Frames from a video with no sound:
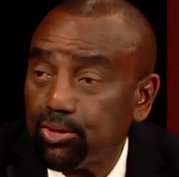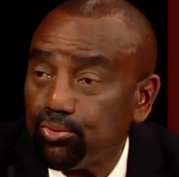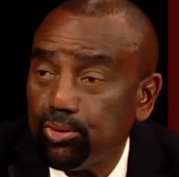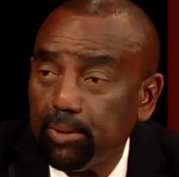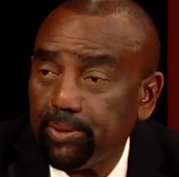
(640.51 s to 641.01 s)
I
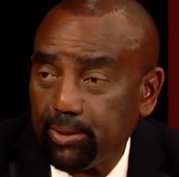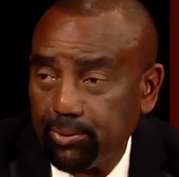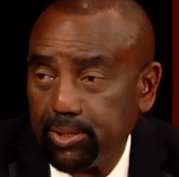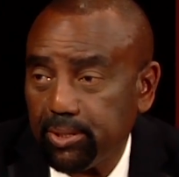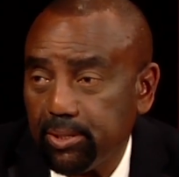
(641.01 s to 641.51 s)
grew up that
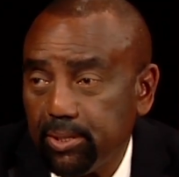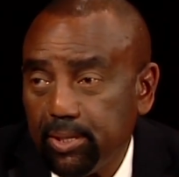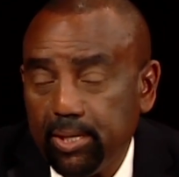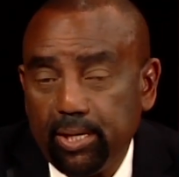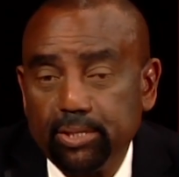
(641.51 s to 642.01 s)
way.
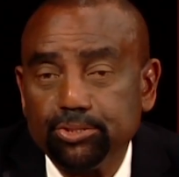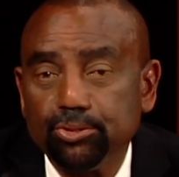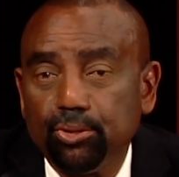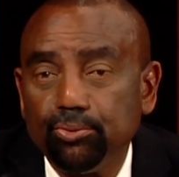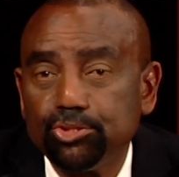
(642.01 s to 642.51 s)
And
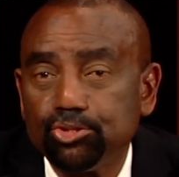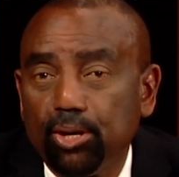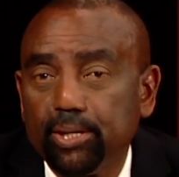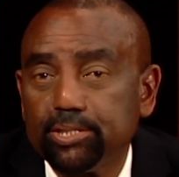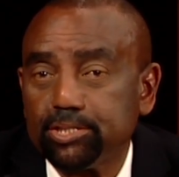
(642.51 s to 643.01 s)
so we
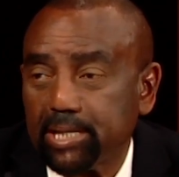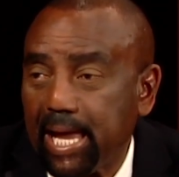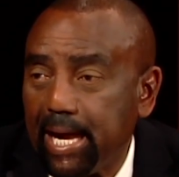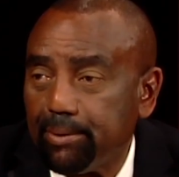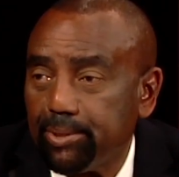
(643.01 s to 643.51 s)
started this
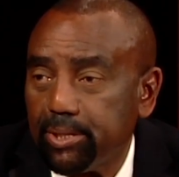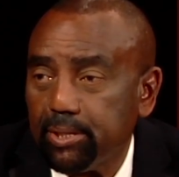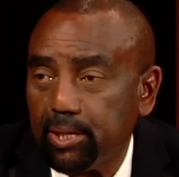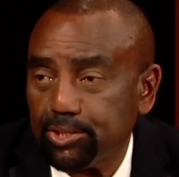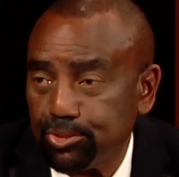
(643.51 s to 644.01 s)
academy,
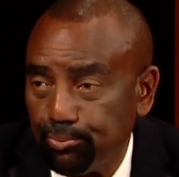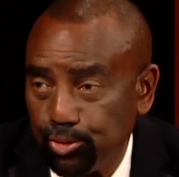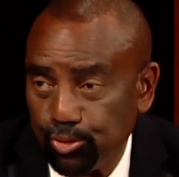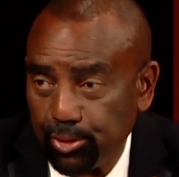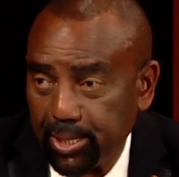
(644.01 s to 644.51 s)

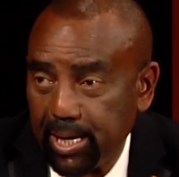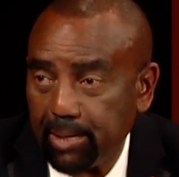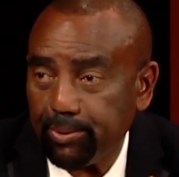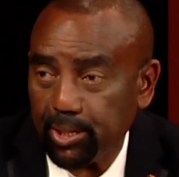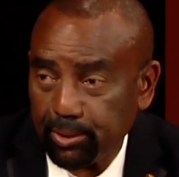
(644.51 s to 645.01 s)
entrepreneur
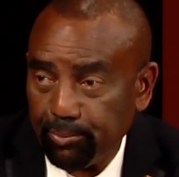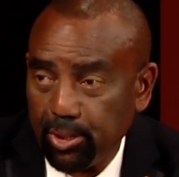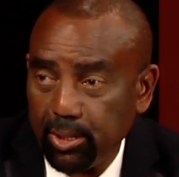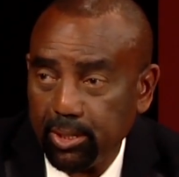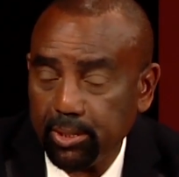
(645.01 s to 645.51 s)
academy out of
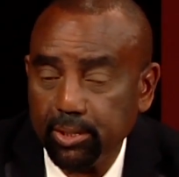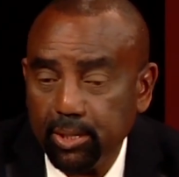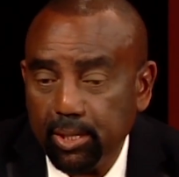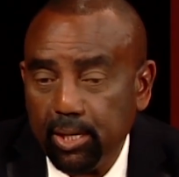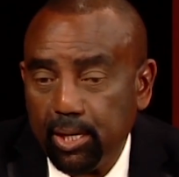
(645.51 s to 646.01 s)
Bond,
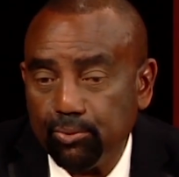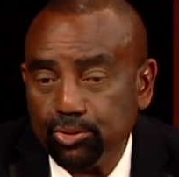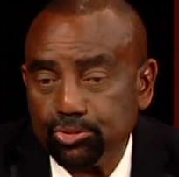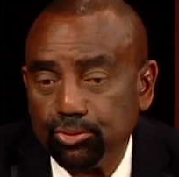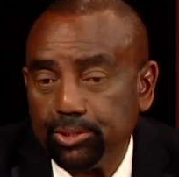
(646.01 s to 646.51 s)
and we are
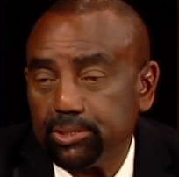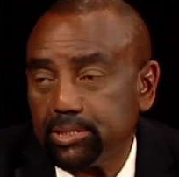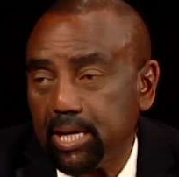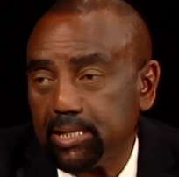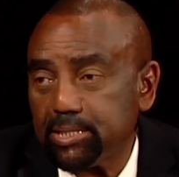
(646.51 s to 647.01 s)
showing these
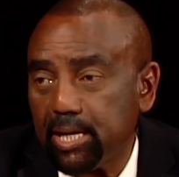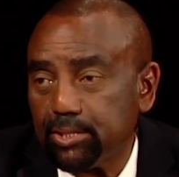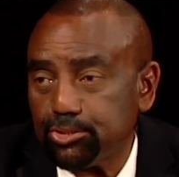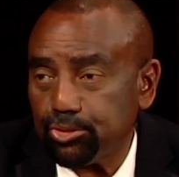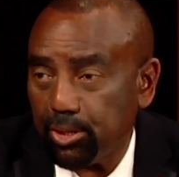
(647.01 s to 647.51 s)
guys how
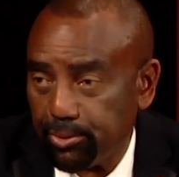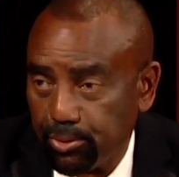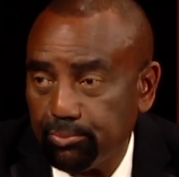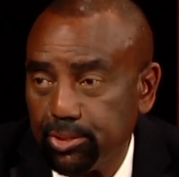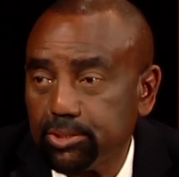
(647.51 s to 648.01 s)
to start their
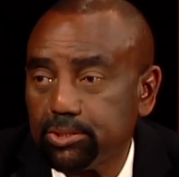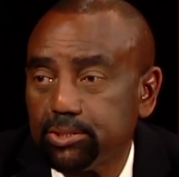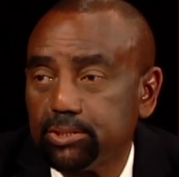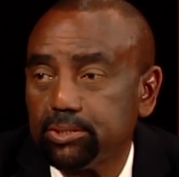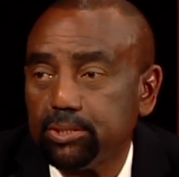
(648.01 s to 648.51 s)
own
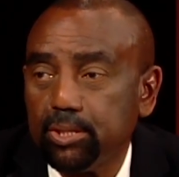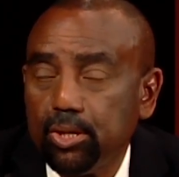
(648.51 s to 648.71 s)
businesses.